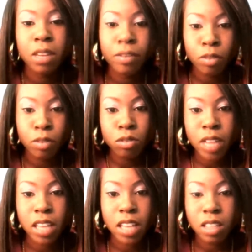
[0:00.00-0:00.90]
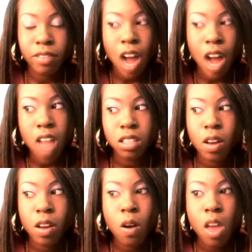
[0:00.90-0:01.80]
many views like stuff got.
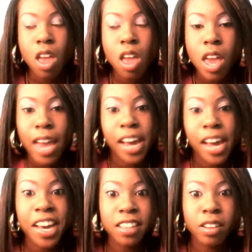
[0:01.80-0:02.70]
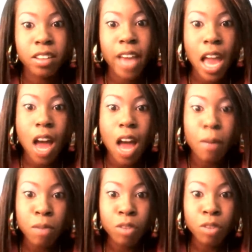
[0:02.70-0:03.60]
So it's okay. I'll
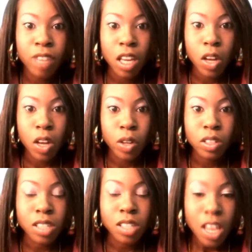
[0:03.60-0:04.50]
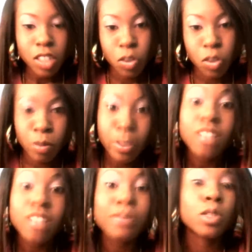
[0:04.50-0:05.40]
make more videos so you people
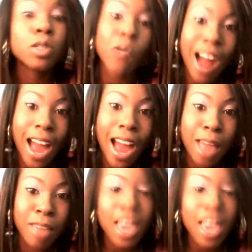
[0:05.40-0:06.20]
can subscribe